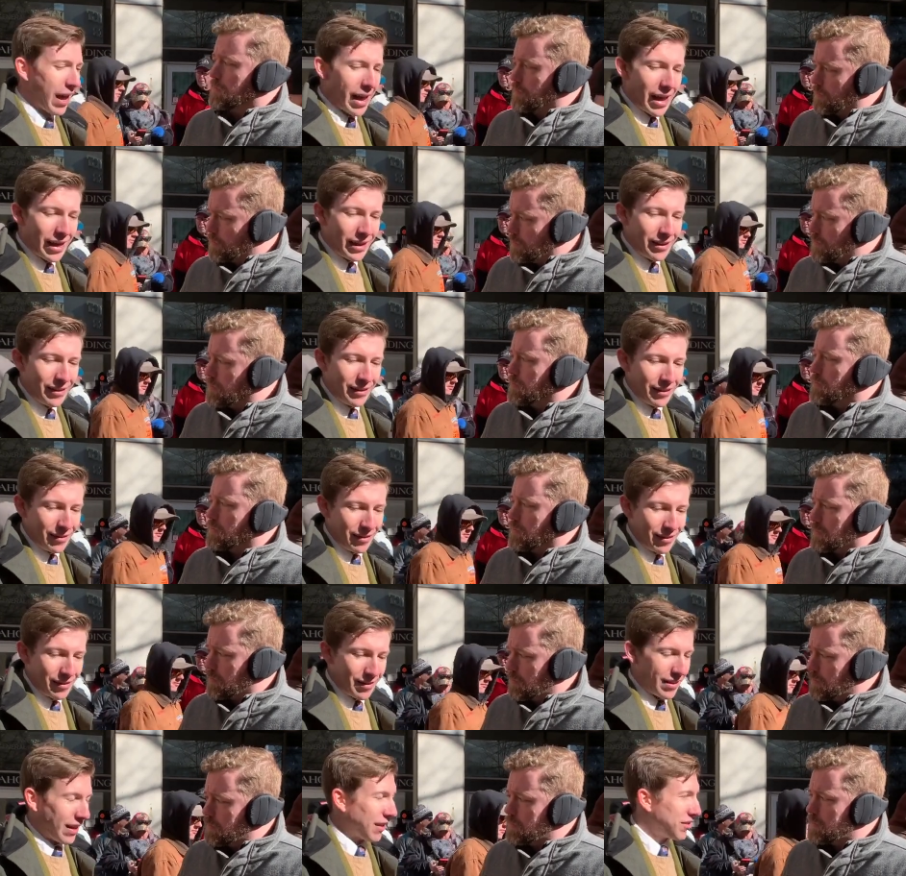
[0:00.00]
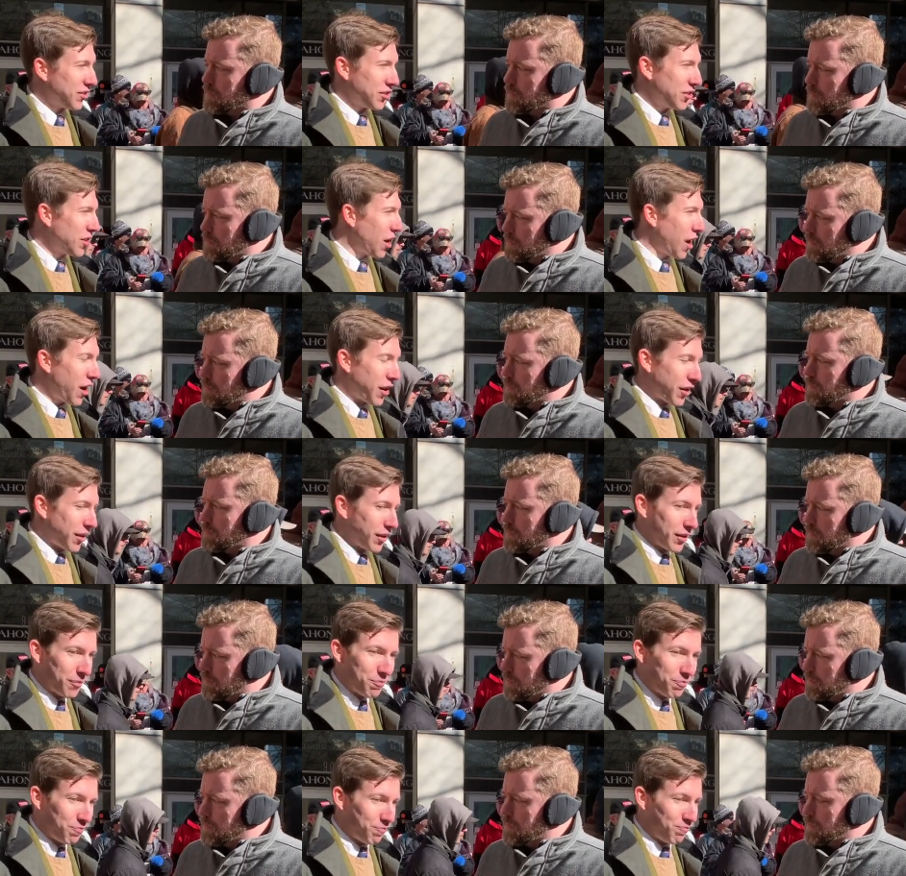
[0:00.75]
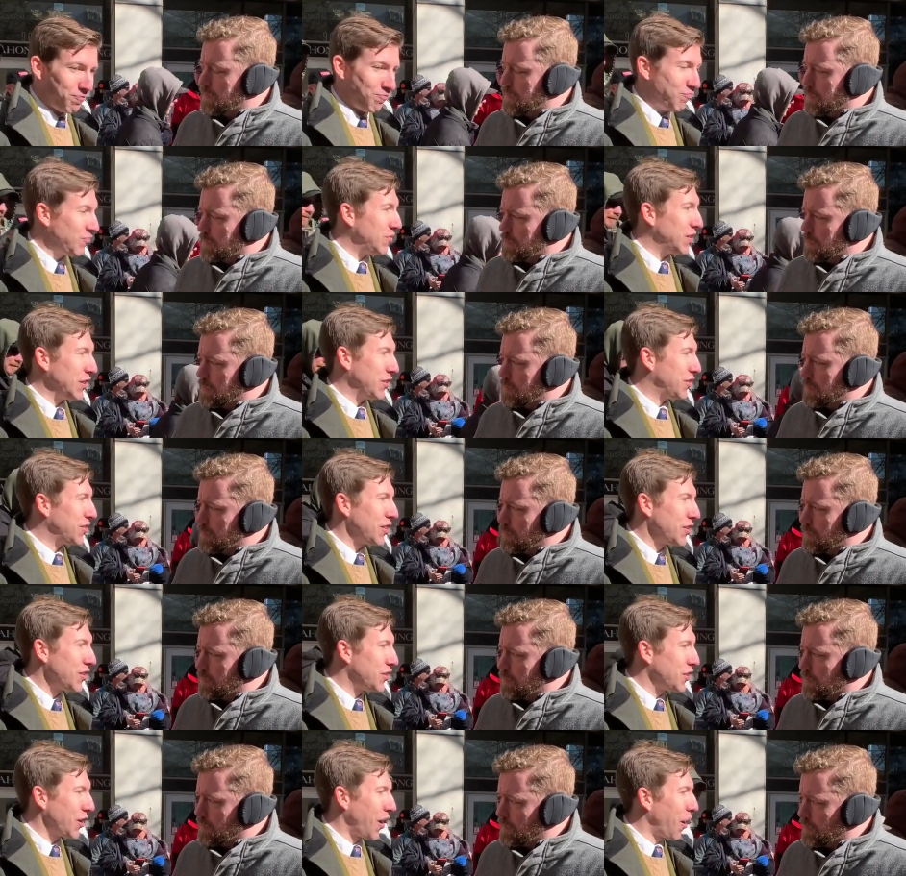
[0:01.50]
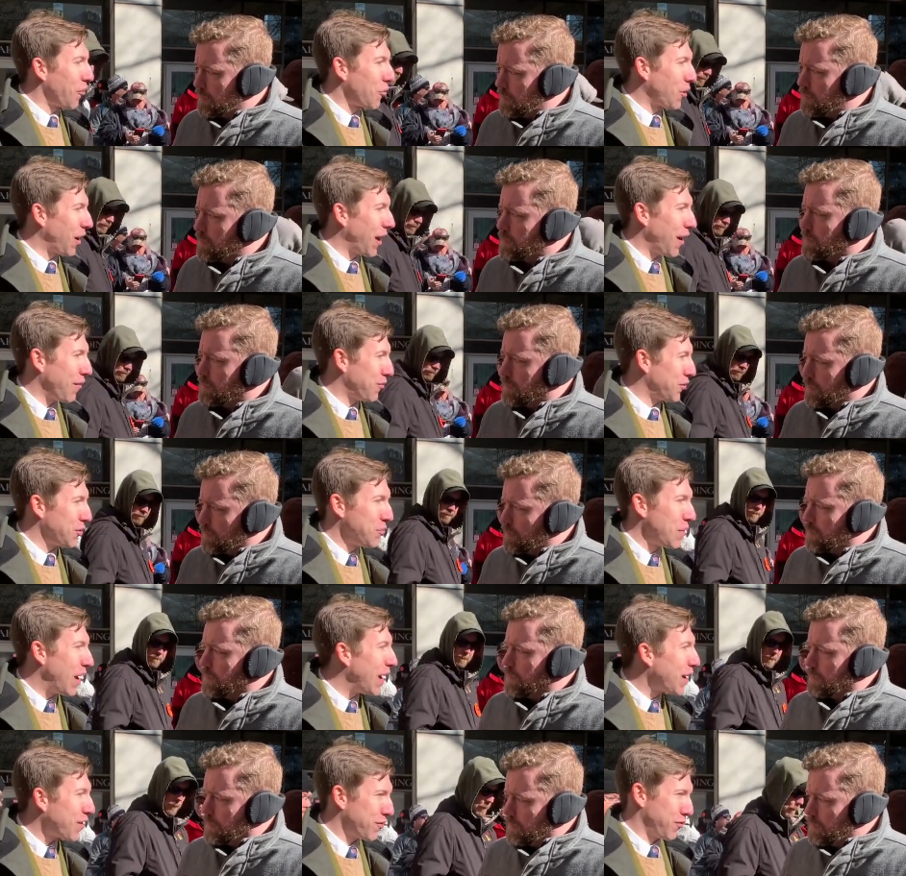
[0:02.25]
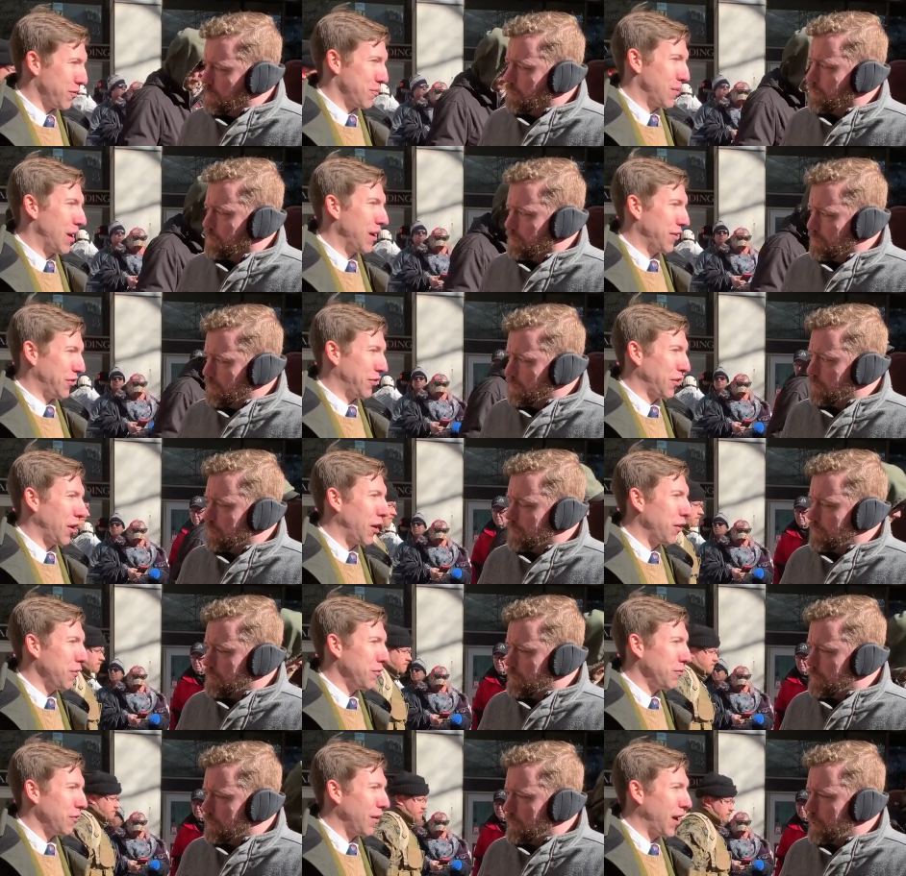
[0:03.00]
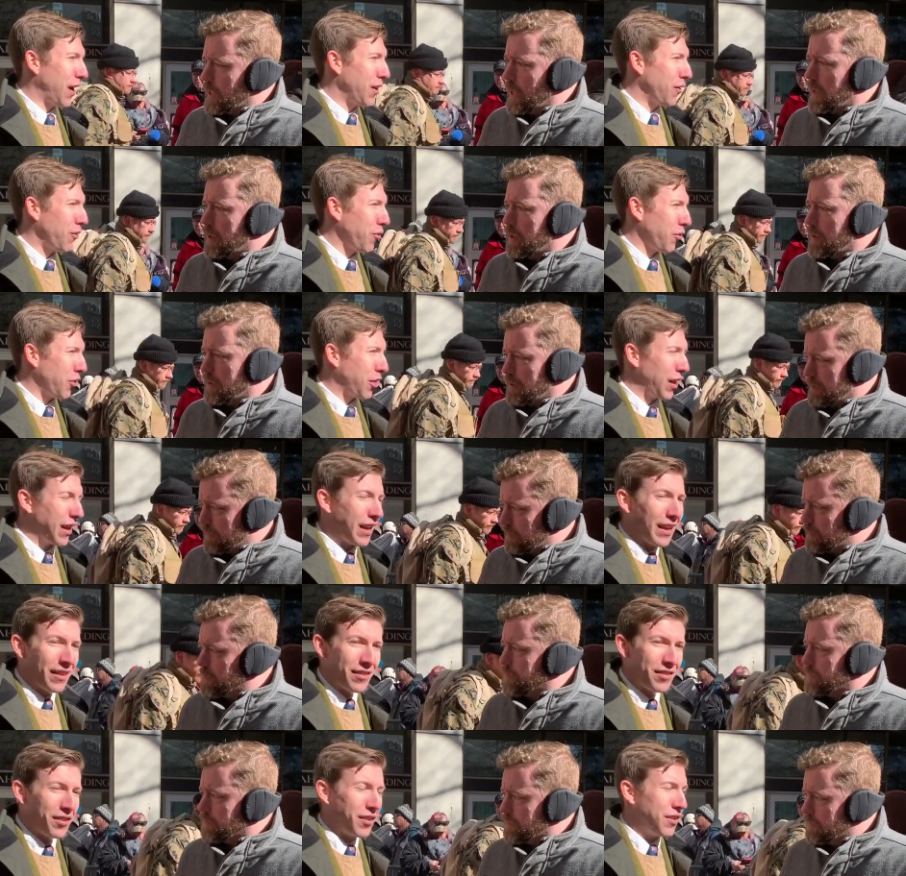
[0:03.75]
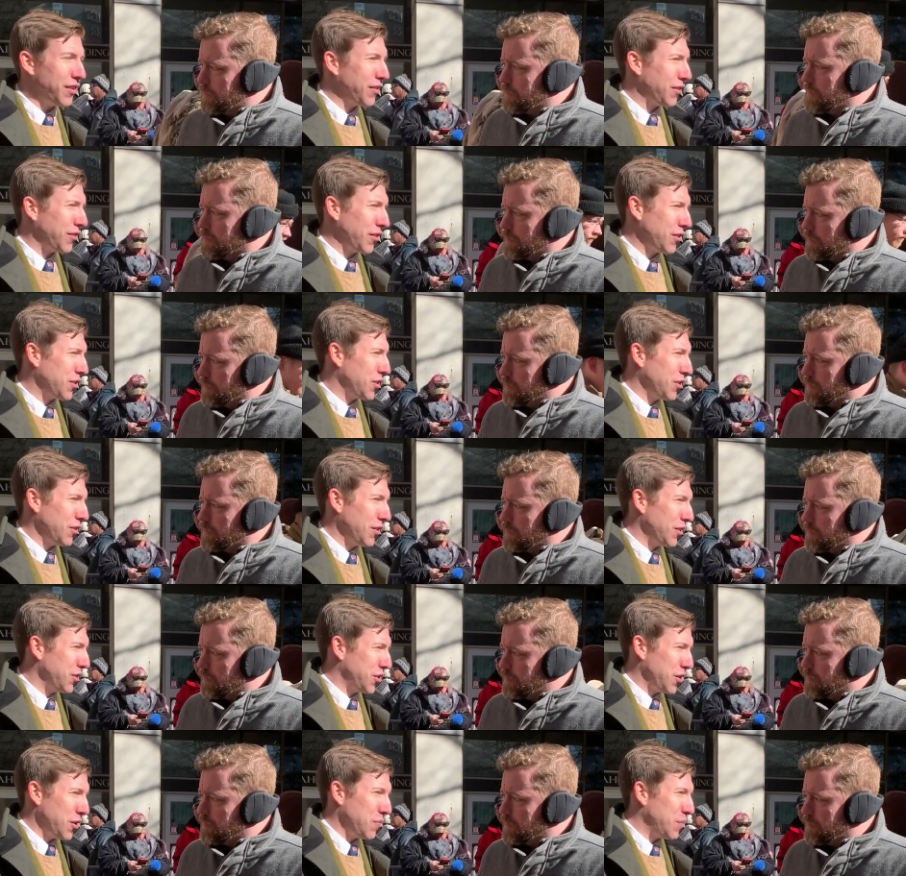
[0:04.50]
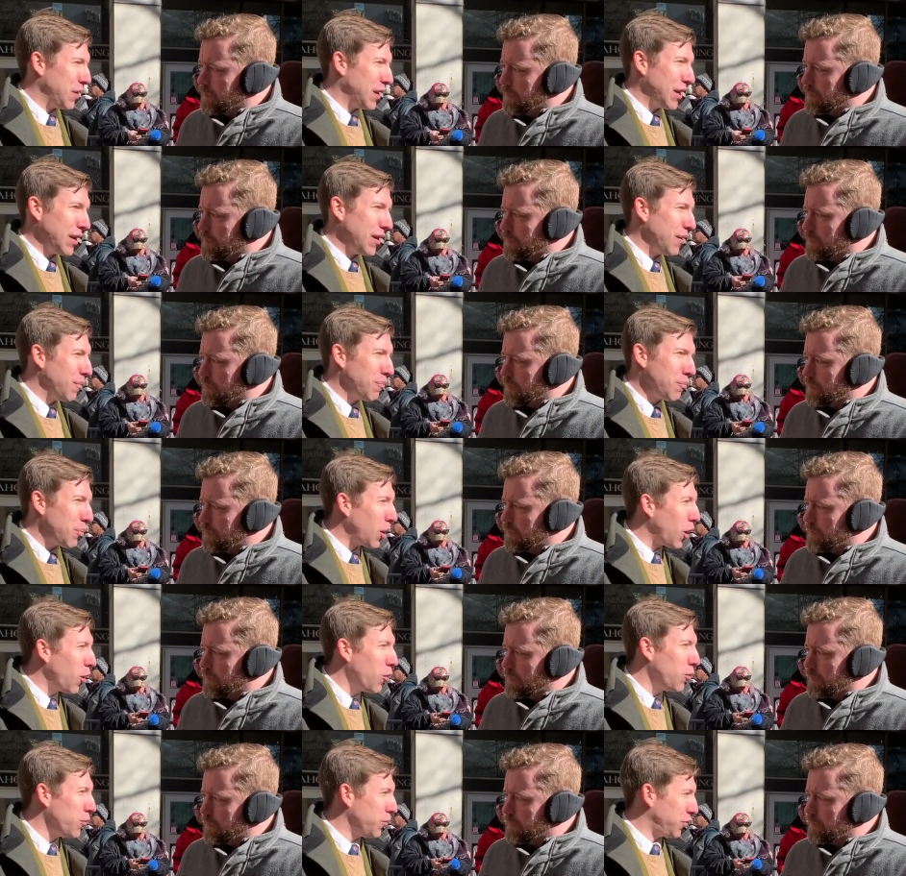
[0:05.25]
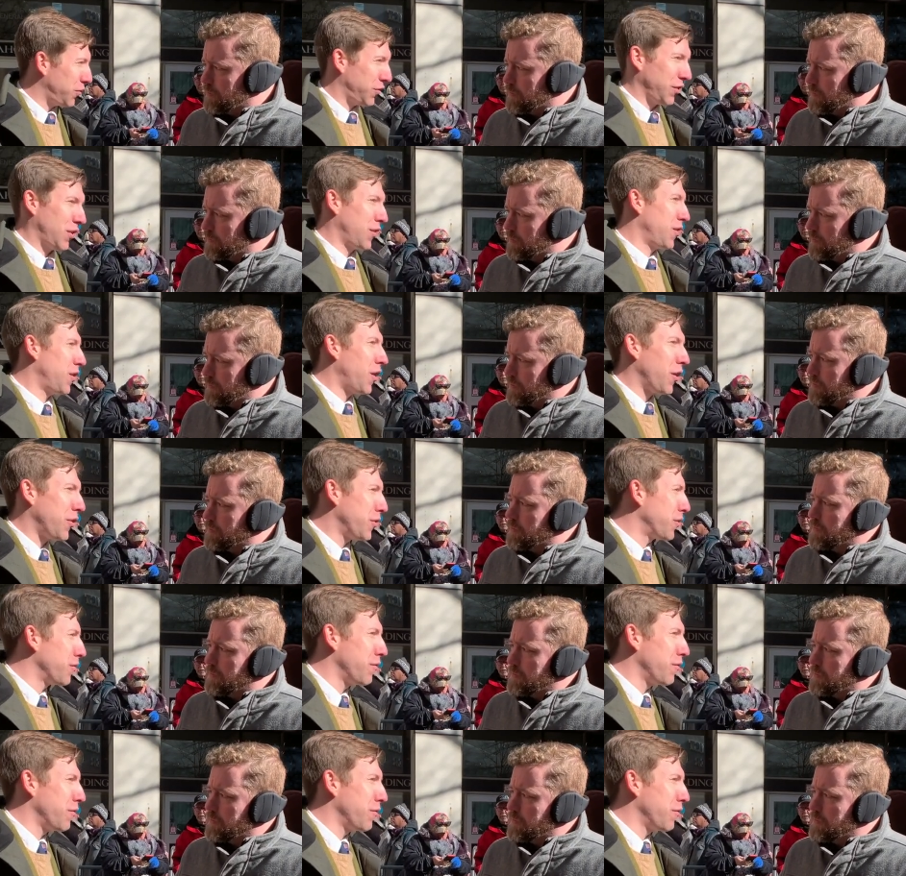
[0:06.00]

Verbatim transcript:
Speaker 1: And that's not a decision I want to have to make for myself. I don't think it's a decision that should be imposed on other